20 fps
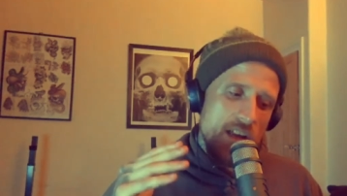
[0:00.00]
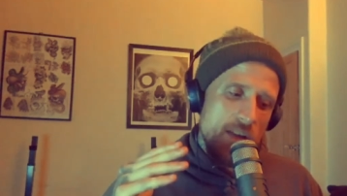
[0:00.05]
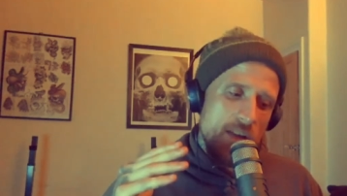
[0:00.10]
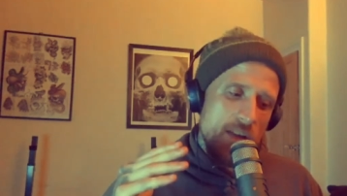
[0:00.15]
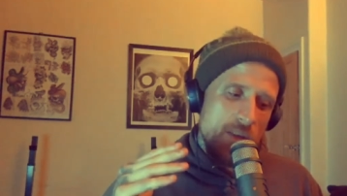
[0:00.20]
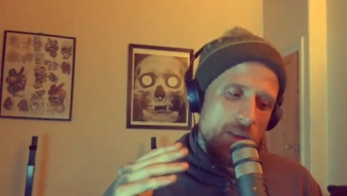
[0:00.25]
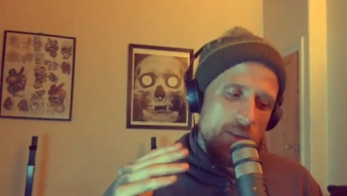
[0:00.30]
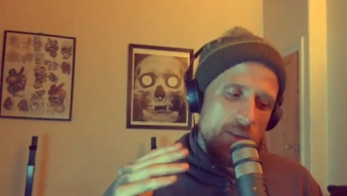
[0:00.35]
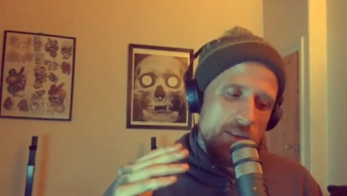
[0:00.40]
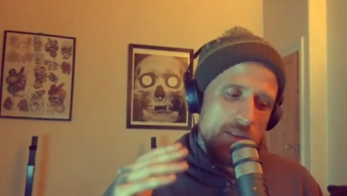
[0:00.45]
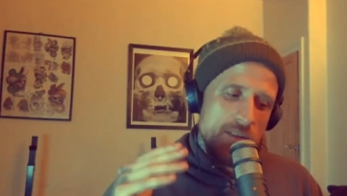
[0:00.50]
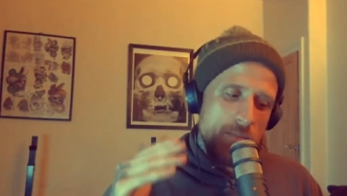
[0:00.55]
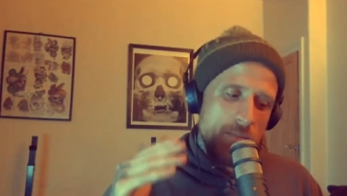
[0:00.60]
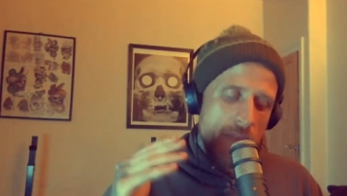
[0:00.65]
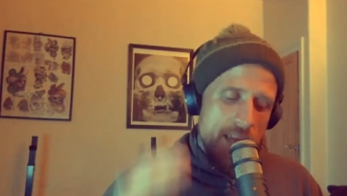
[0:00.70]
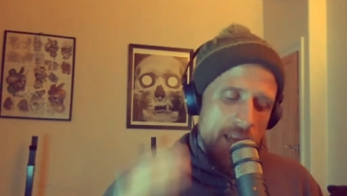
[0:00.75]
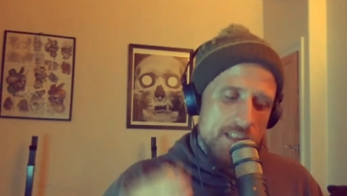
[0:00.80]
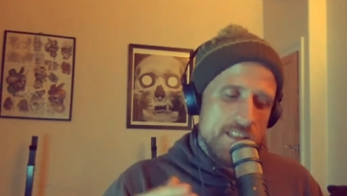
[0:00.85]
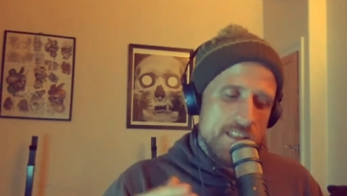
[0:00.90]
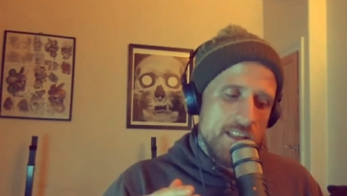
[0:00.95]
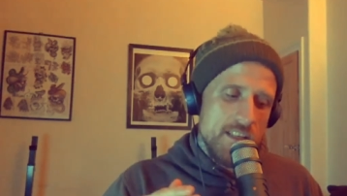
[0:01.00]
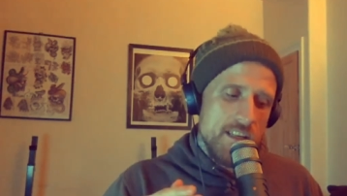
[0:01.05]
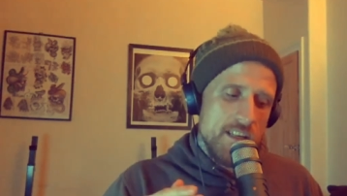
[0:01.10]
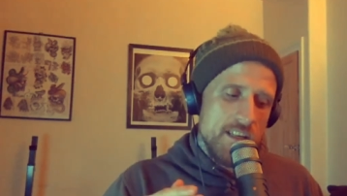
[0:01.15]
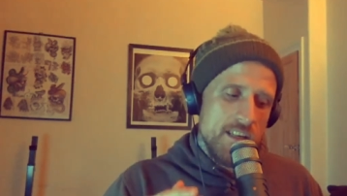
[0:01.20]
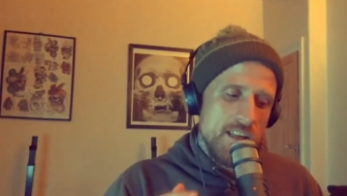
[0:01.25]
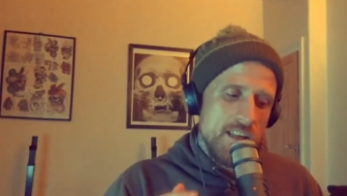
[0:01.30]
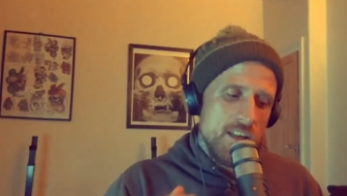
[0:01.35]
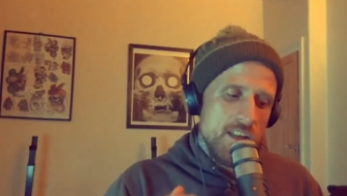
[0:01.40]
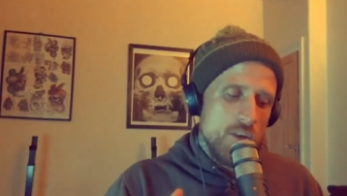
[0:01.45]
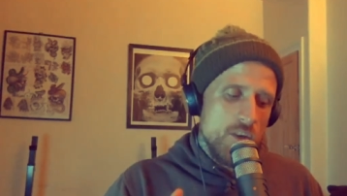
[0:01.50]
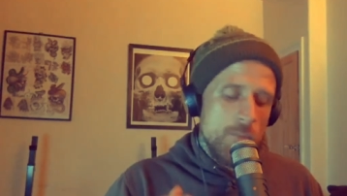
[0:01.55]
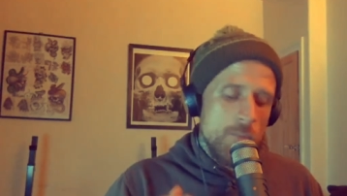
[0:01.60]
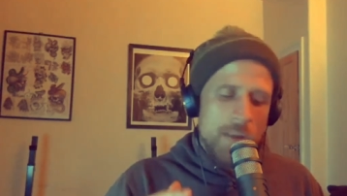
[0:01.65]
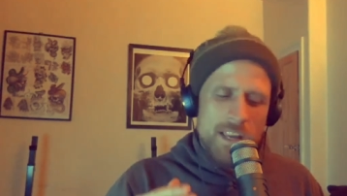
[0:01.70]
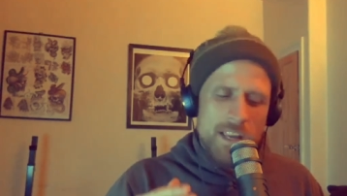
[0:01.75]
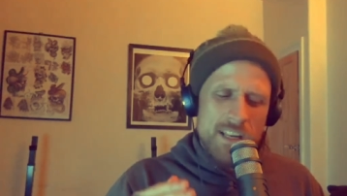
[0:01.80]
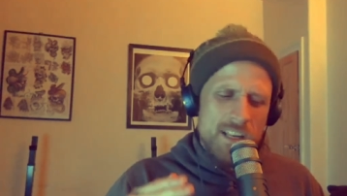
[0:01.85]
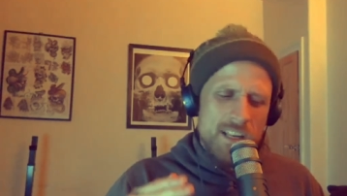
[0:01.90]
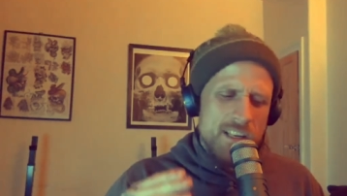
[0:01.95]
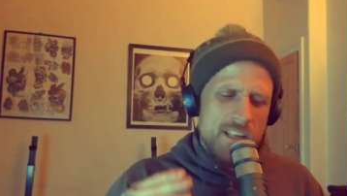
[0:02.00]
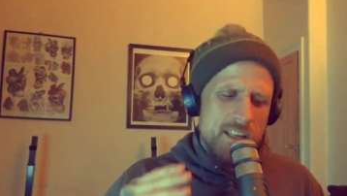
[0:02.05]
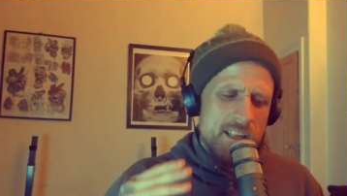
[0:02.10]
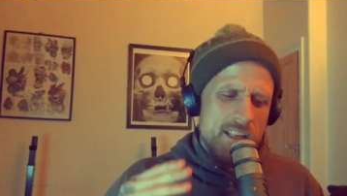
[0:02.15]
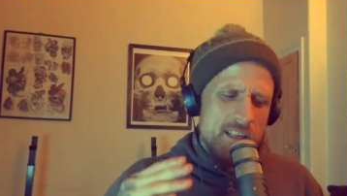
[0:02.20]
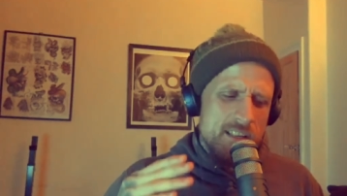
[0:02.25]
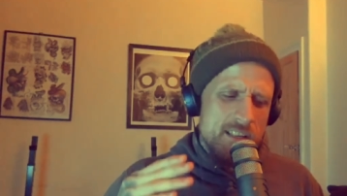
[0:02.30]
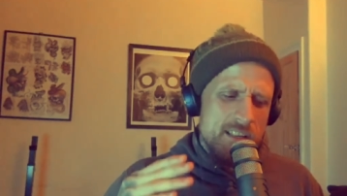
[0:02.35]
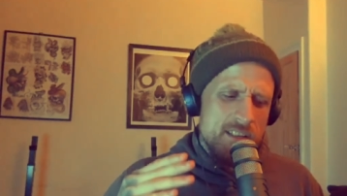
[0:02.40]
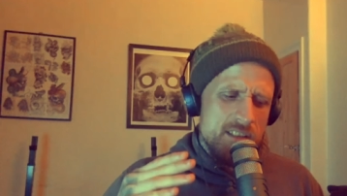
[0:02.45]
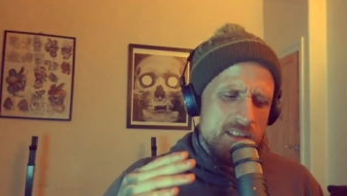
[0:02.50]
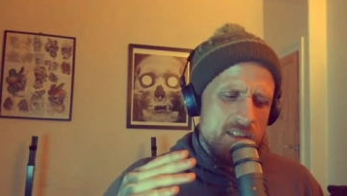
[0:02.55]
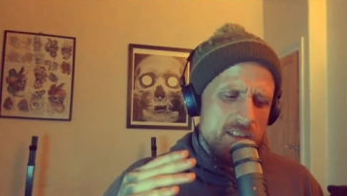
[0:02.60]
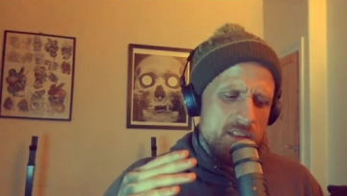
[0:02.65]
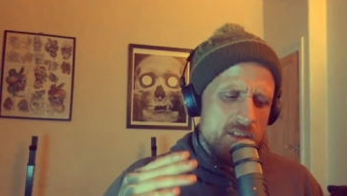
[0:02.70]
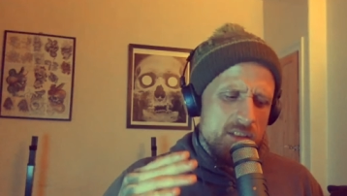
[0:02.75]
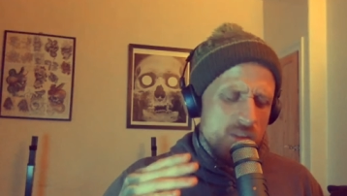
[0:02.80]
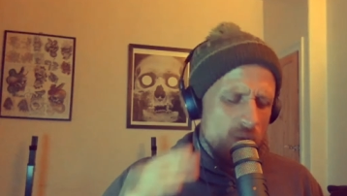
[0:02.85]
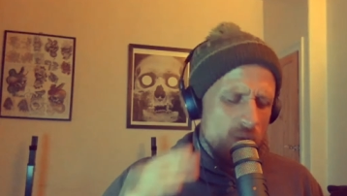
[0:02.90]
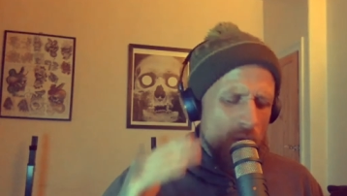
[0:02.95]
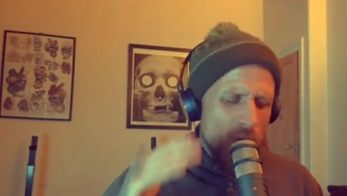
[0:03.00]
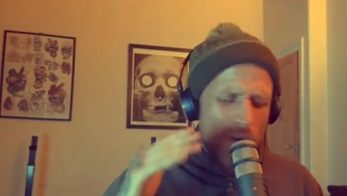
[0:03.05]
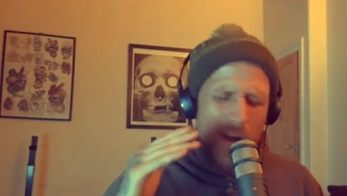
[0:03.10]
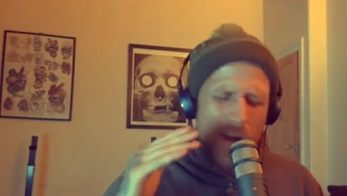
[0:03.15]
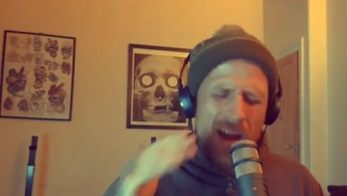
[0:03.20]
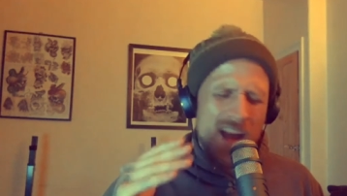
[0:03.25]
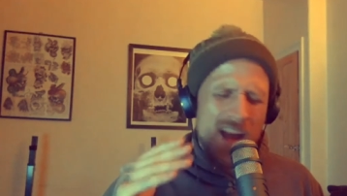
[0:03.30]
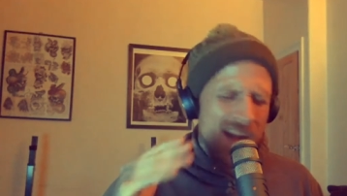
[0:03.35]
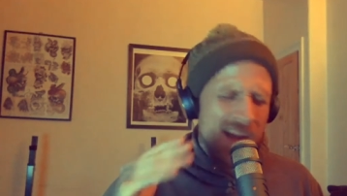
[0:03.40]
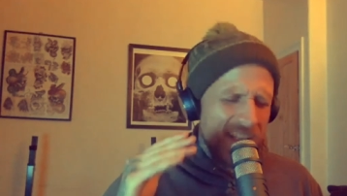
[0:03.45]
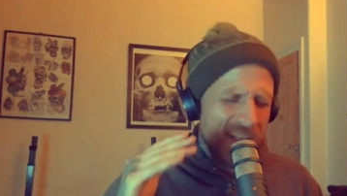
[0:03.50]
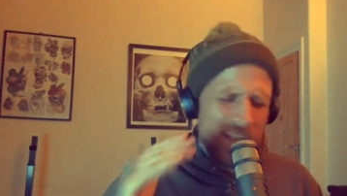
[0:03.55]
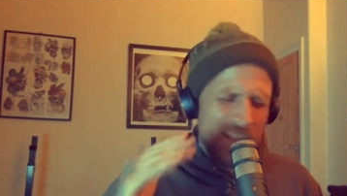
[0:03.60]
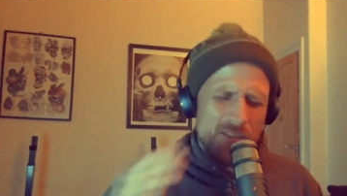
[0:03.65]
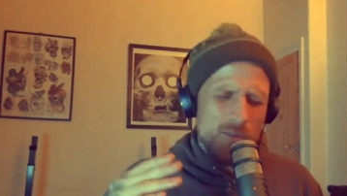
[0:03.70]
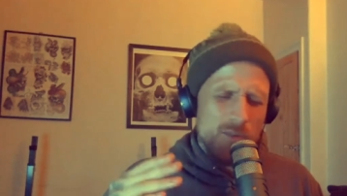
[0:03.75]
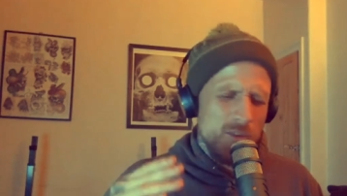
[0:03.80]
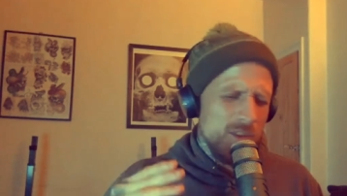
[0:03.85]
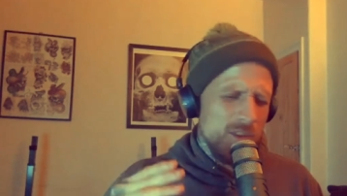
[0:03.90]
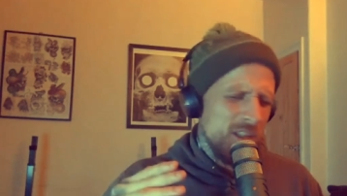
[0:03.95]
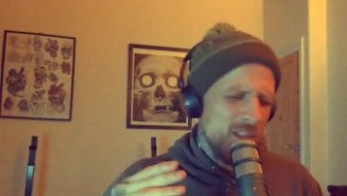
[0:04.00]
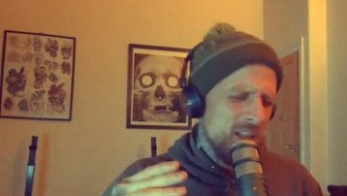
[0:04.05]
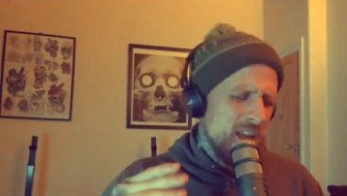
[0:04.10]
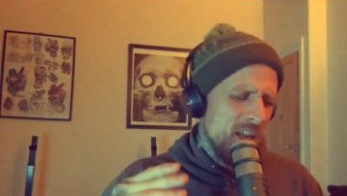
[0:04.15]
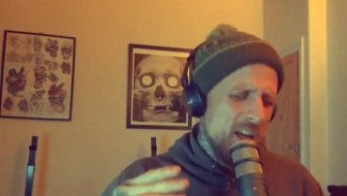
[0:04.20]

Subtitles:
whether it's a painting, your painting is so high level,